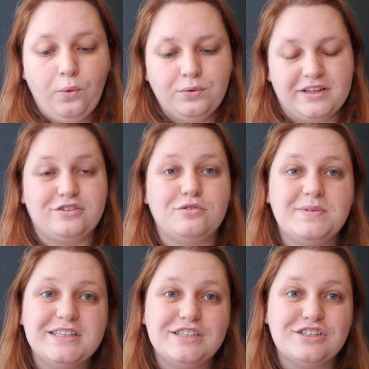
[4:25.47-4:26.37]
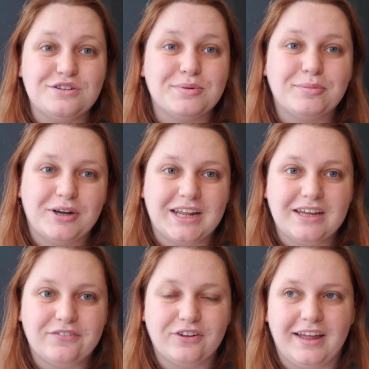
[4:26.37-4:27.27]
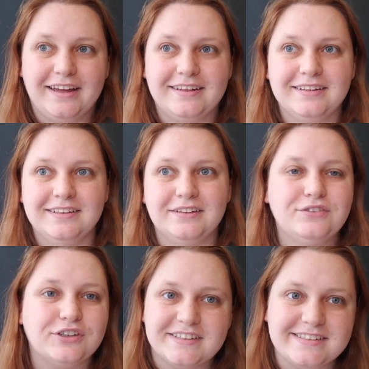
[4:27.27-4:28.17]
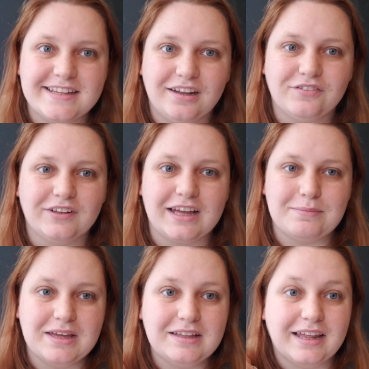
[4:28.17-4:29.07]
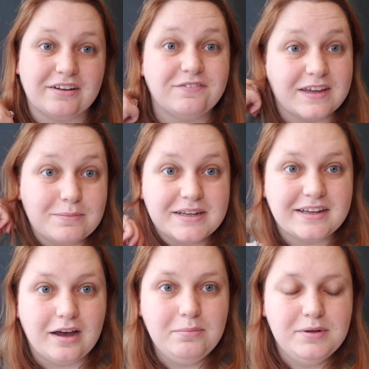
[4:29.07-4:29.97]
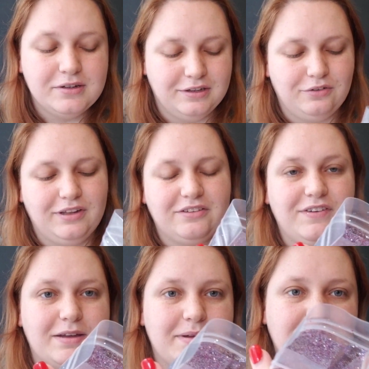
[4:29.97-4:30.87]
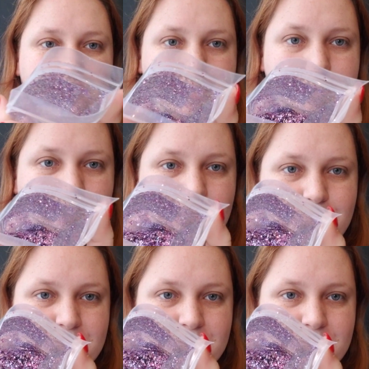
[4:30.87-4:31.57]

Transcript: This would be super pretty for like, if you're a Disney lover like me, like a Figment cup, you know, like Figment from Epcot.